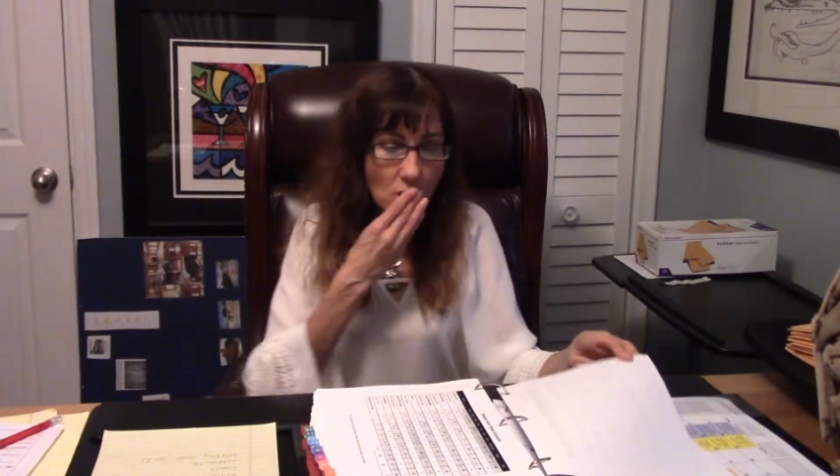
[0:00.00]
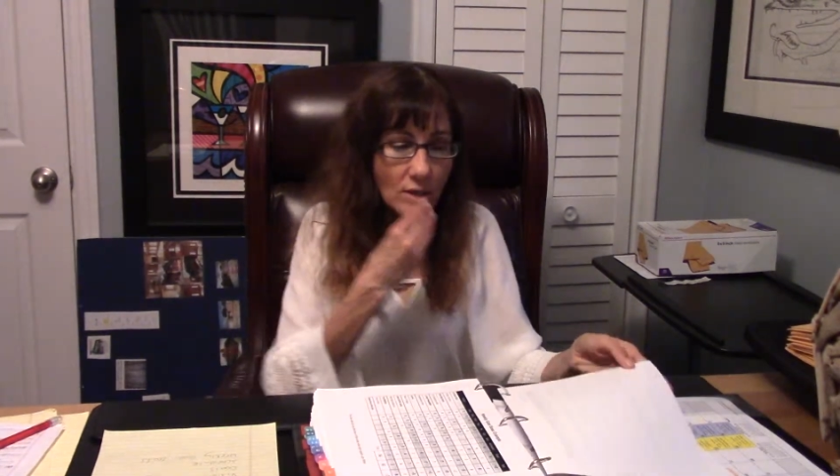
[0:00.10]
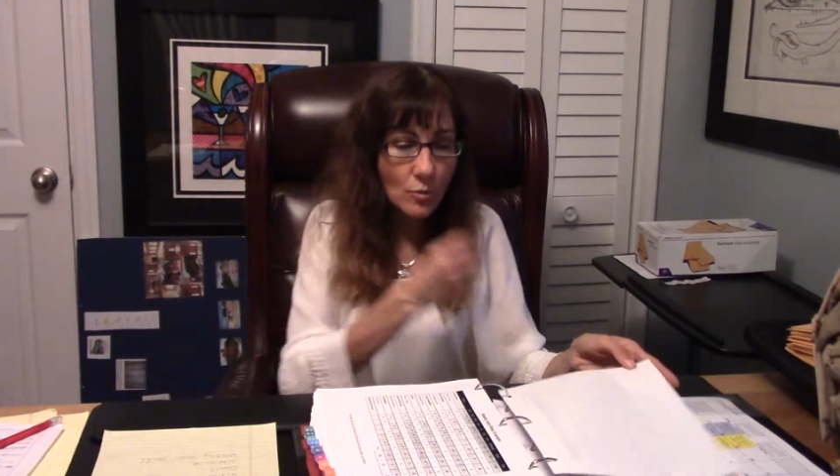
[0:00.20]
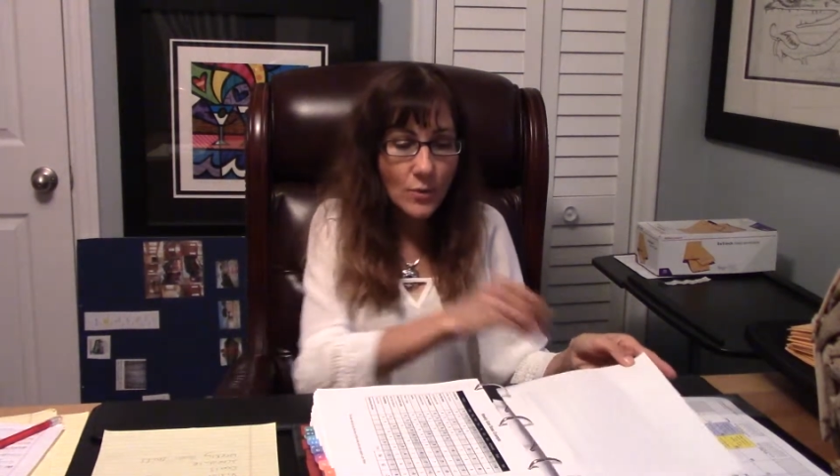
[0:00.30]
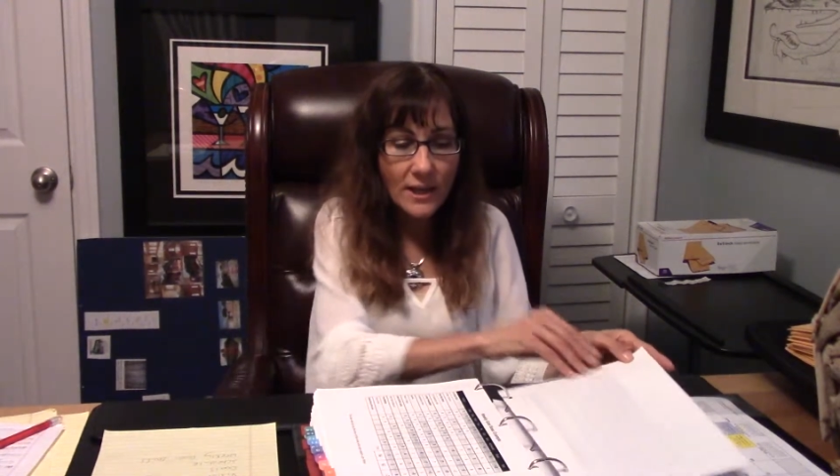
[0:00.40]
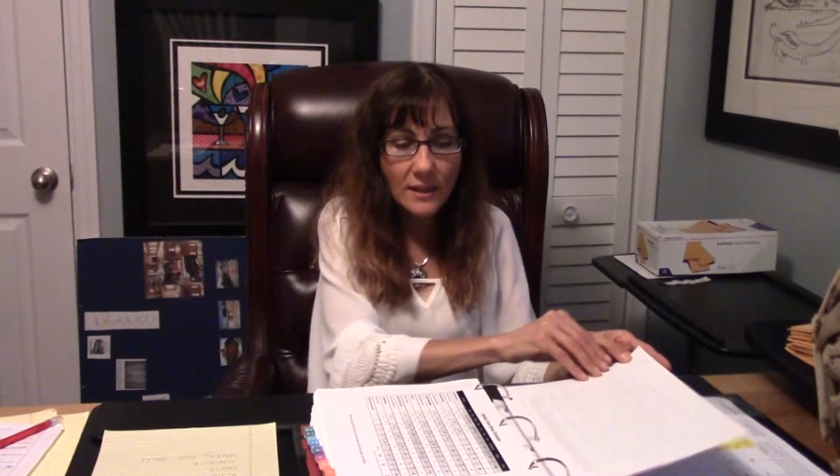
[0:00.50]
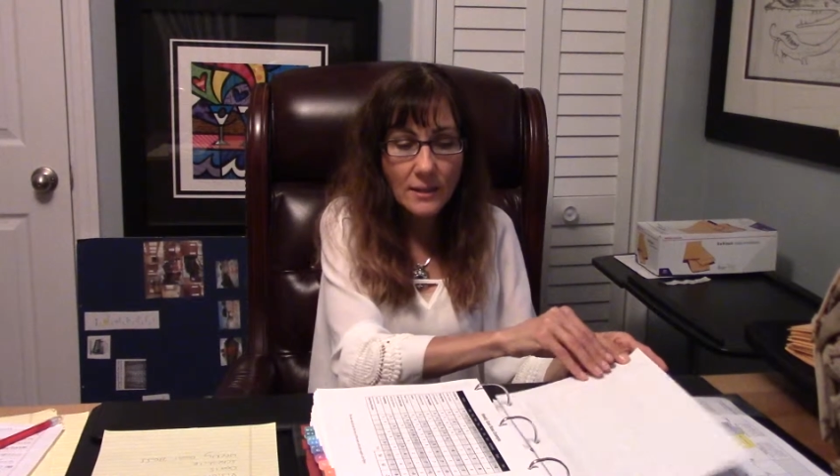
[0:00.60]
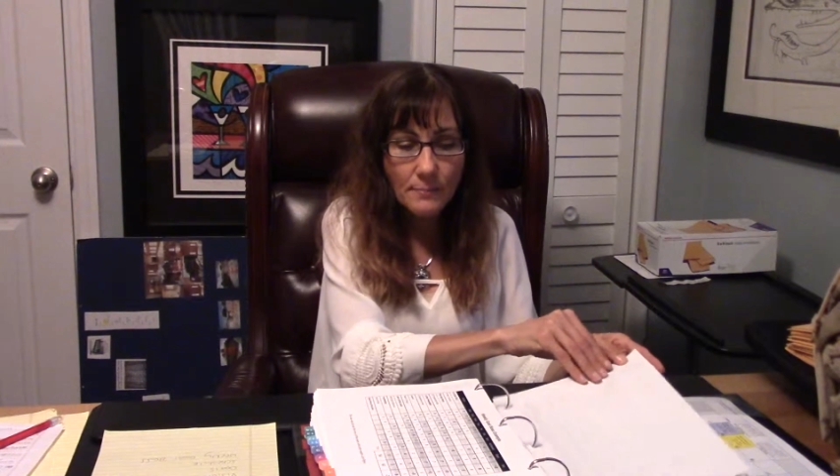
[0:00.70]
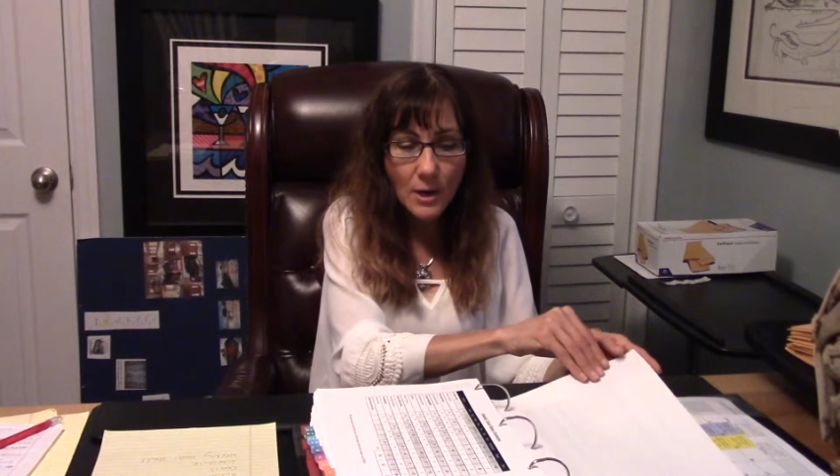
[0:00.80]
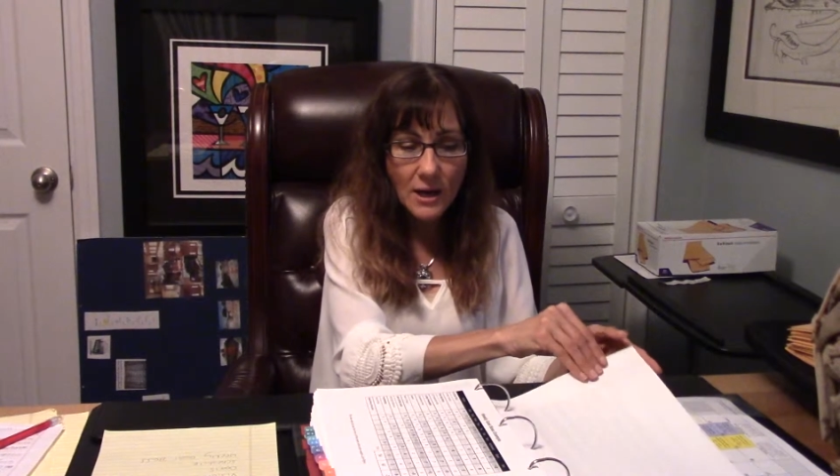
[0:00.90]
on the
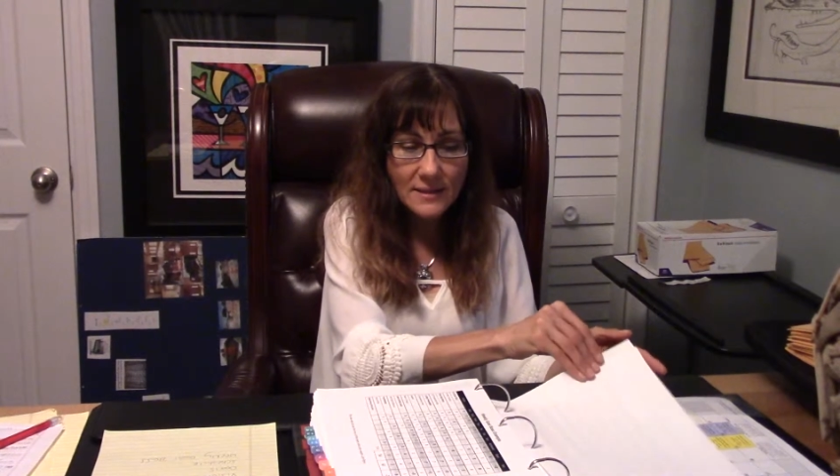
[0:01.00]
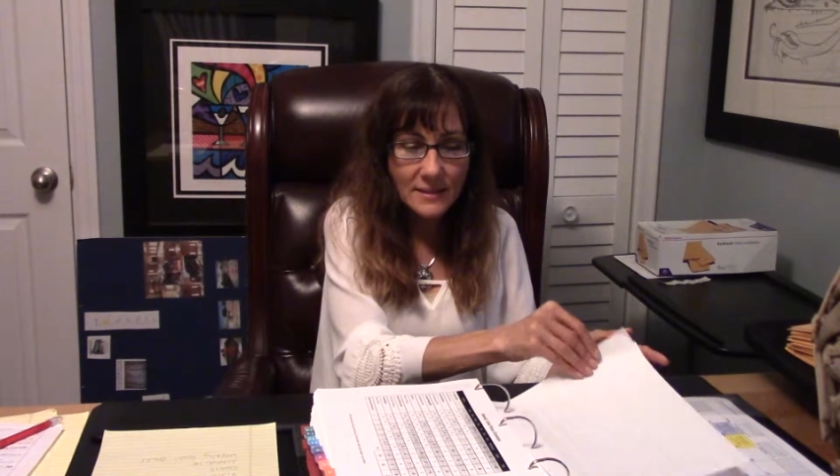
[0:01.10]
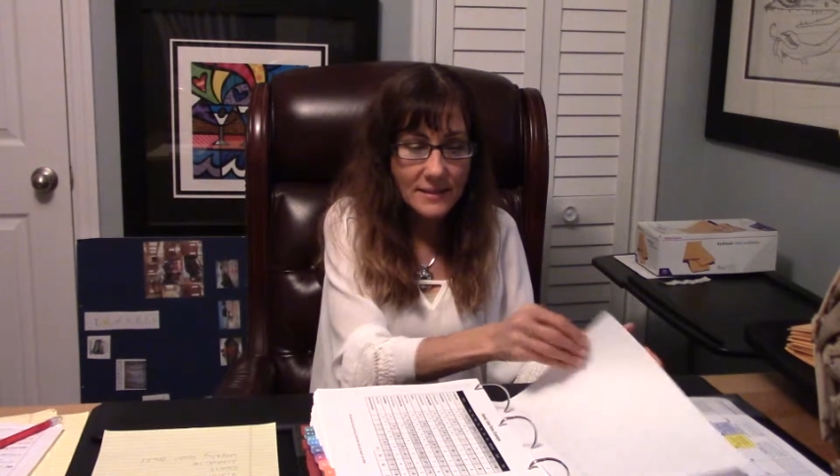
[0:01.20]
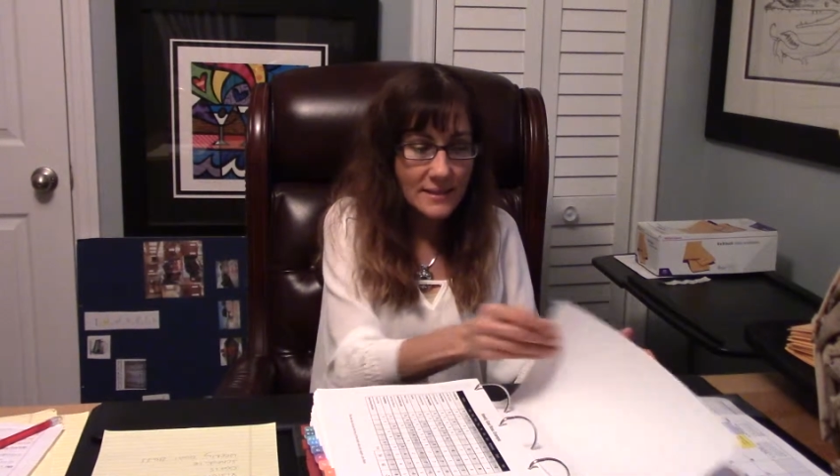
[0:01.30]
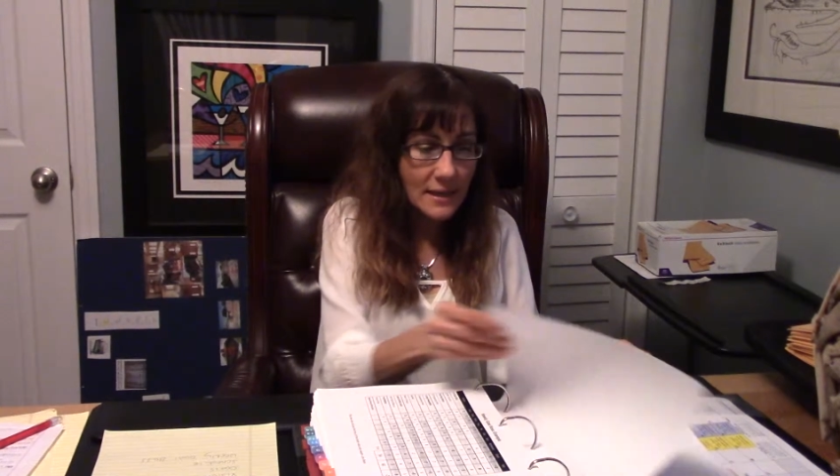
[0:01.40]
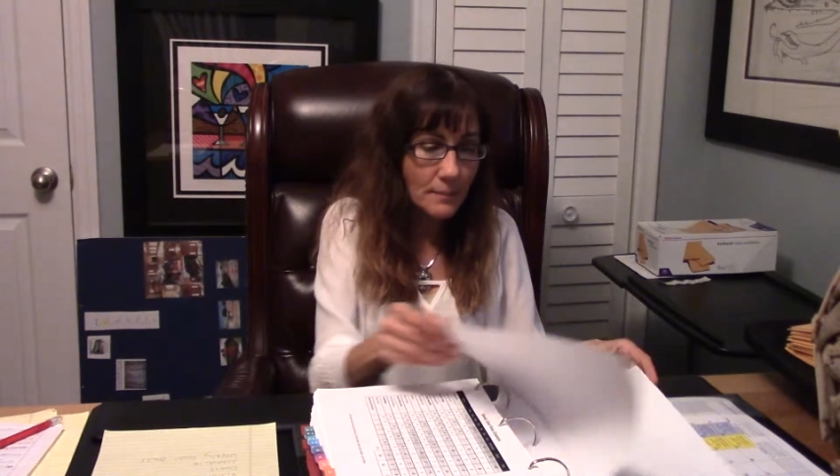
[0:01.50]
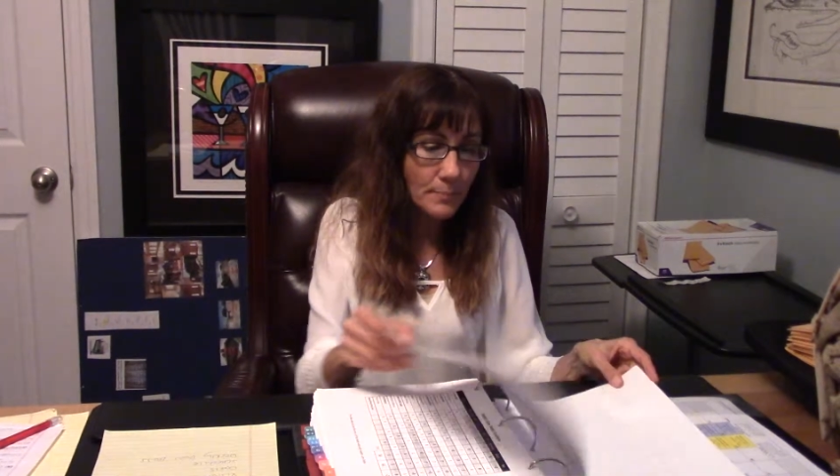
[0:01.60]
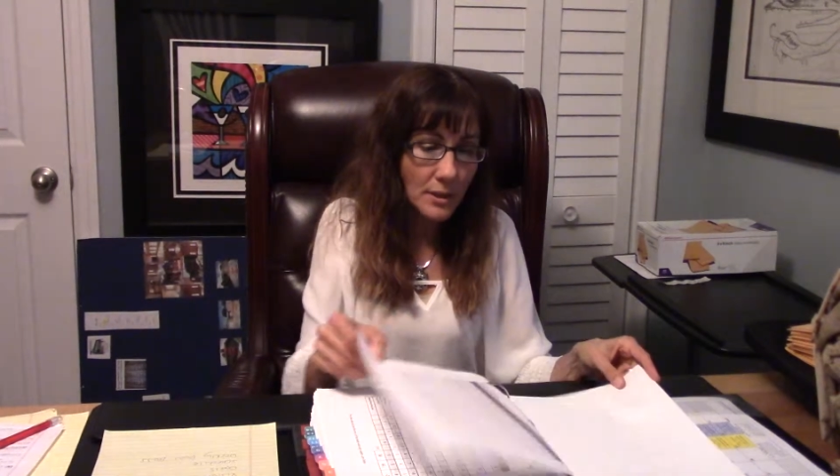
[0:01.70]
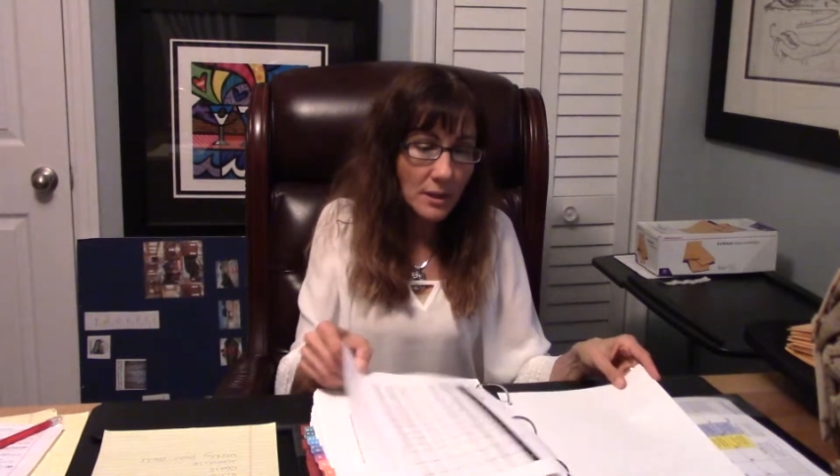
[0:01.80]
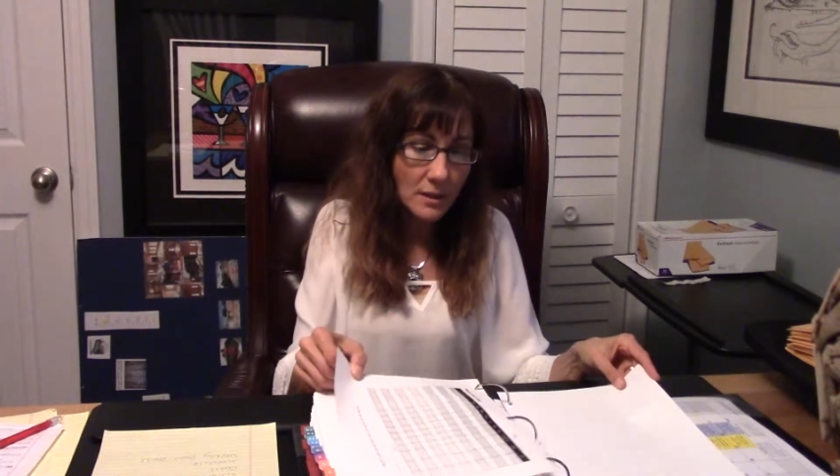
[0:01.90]
weekly boss
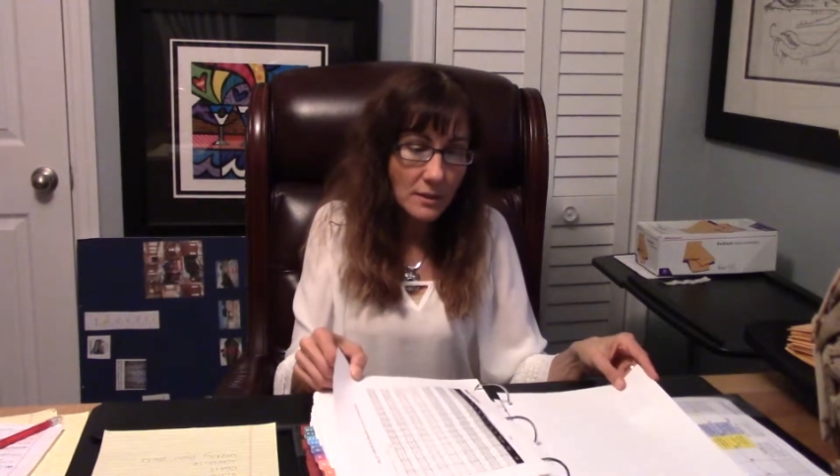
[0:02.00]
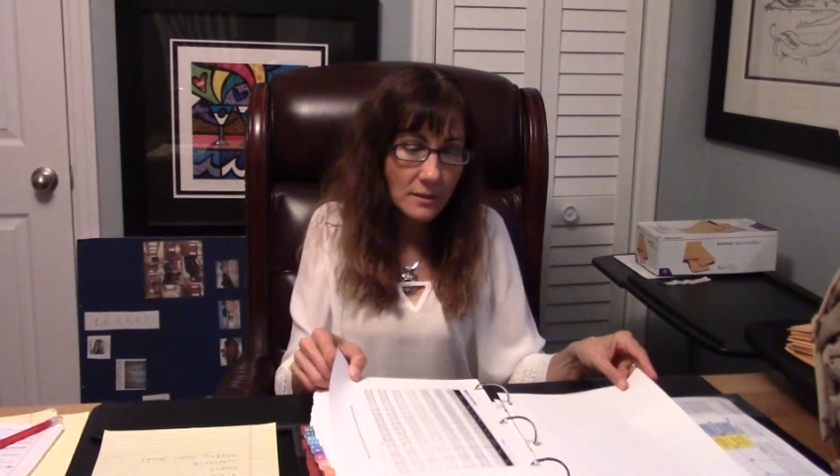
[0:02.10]
example,